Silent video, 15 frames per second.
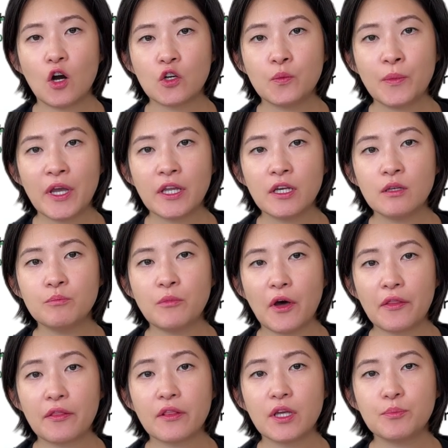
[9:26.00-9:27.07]
automated
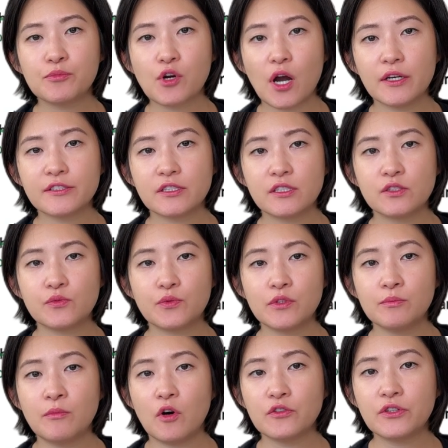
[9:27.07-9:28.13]
monthly process
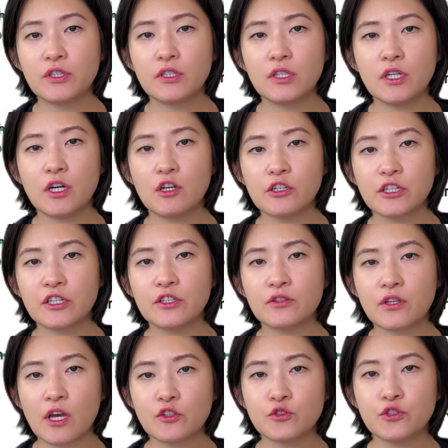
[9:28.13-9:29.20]
for
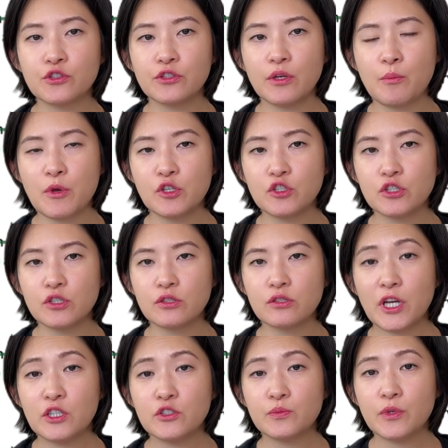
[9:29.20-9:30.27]
multi-architecture
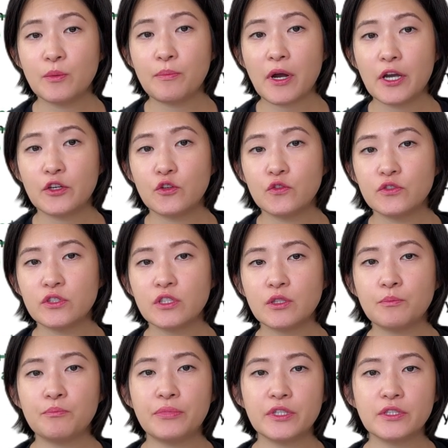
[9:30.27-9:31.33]
images management by
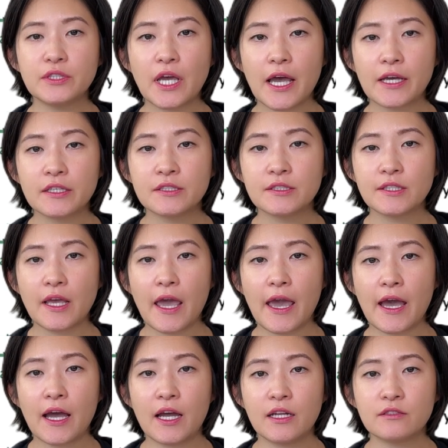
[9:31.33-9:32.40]
using BuildX
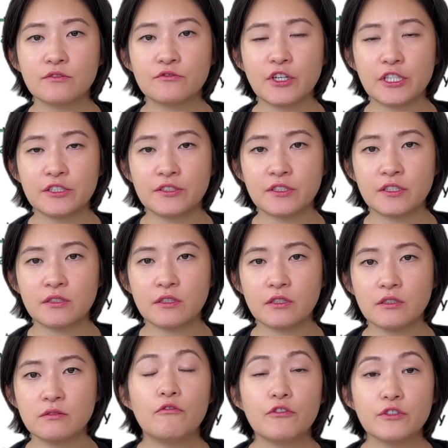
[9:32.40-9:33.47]
and
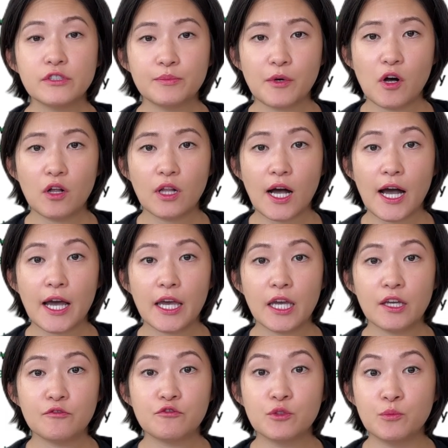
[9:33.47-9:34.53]
RegDTL. First of all,
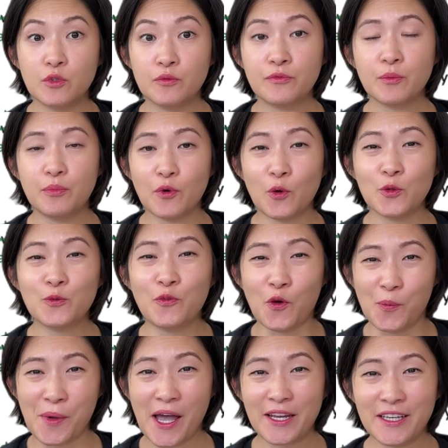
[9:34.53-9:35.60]
I removed the bold
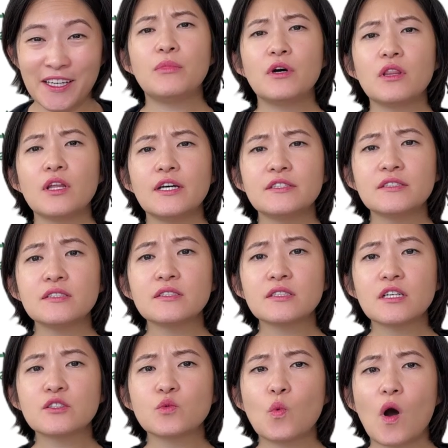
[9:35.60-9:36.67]
formatting, but let's
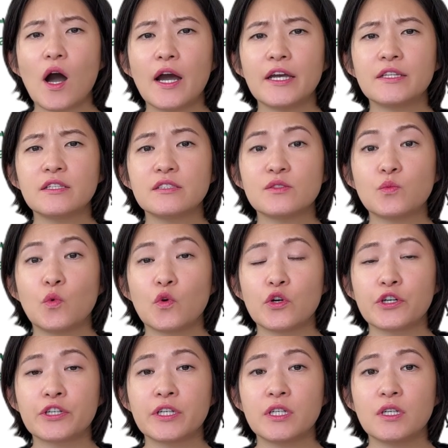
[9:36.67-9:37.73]
discuss why this
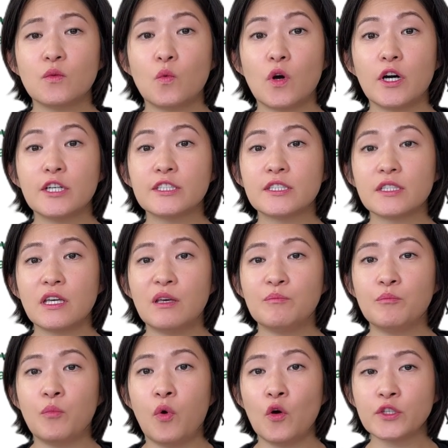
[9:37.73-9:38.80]
work was
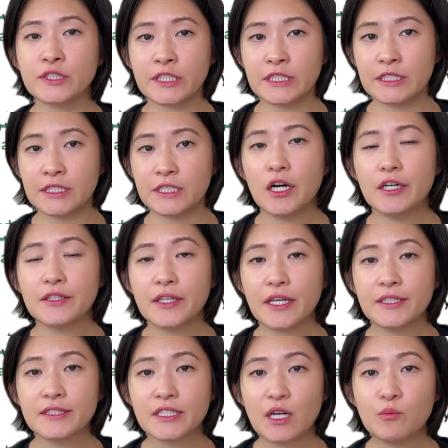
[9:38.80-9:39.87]
important. An
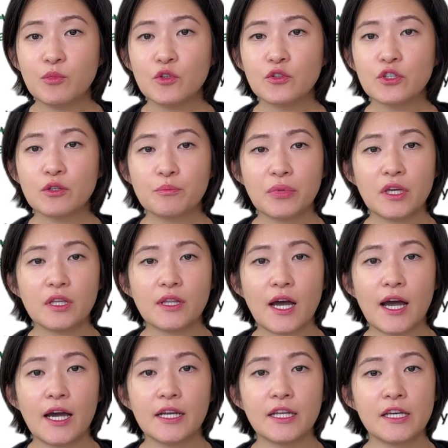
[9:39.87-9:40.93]
example could be
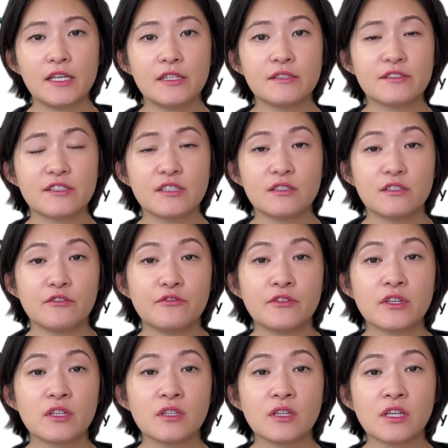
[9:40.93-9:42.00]
that it
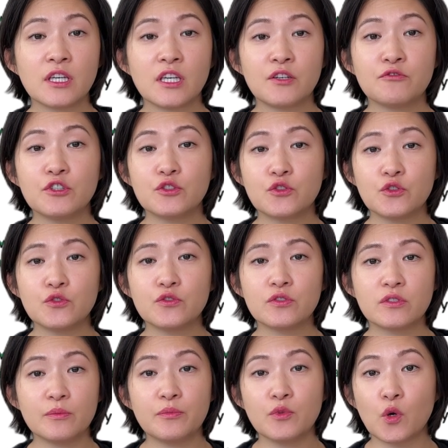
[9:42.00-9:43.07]
significantly
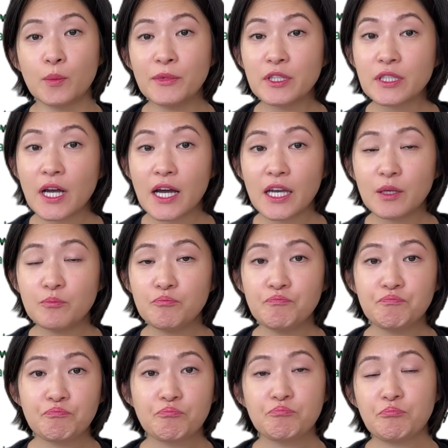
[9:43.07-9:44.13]
reduced deployment time,
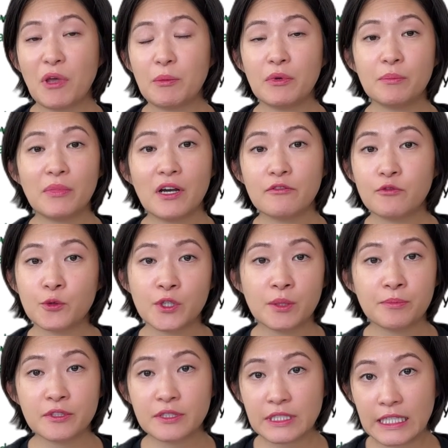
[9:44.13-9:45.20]
maybe by
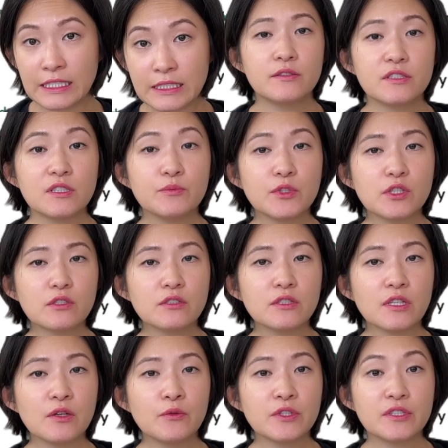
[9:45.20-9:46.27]
40%.
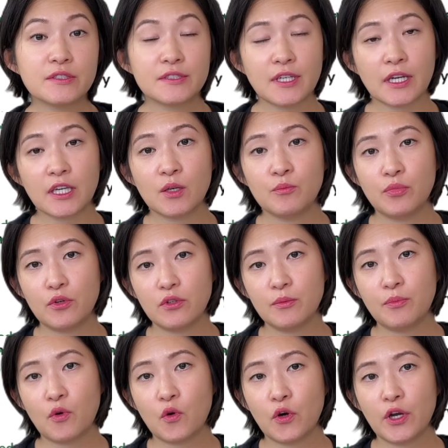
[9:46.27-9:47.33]
Similarly, with the second
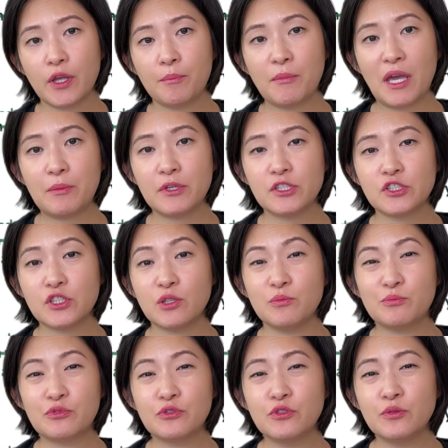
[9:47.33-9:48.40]
bullet point, maybe she
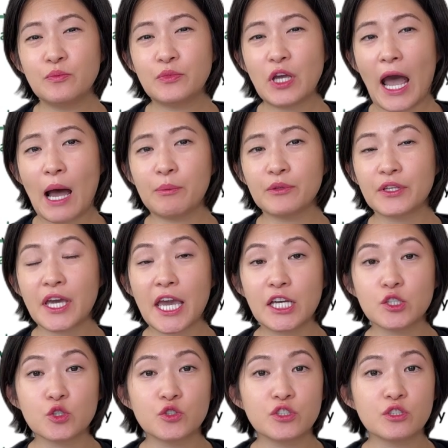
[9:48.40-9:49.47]
improved the
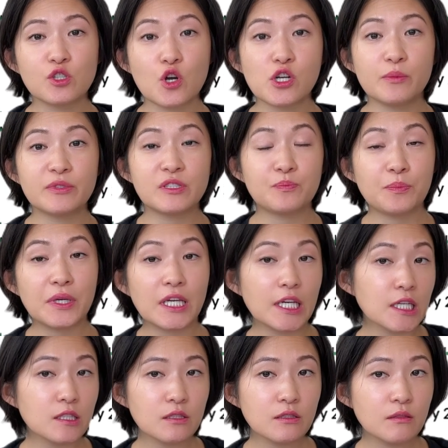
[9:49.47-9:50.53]
application startup
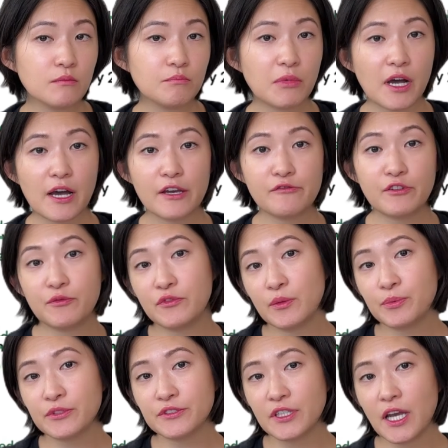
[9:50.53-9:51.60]
speed by
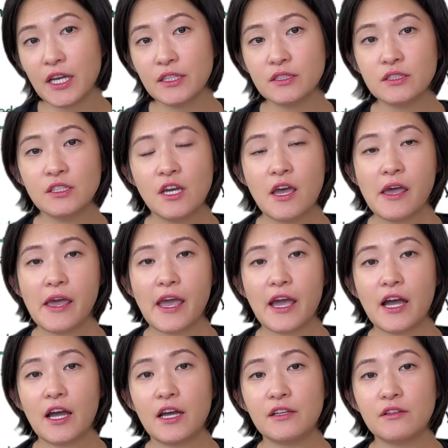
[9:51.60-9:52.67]
50%
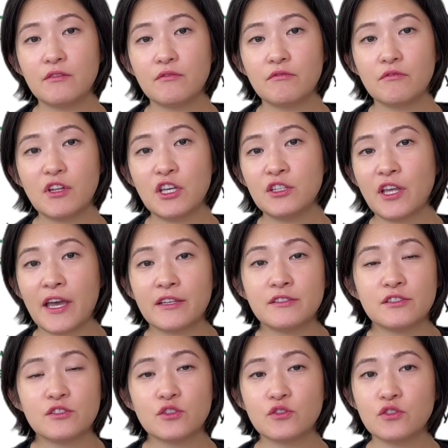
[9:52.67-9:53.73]
and
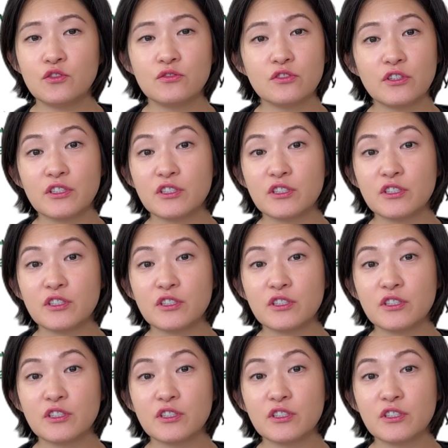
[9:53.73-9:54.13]
enhanced user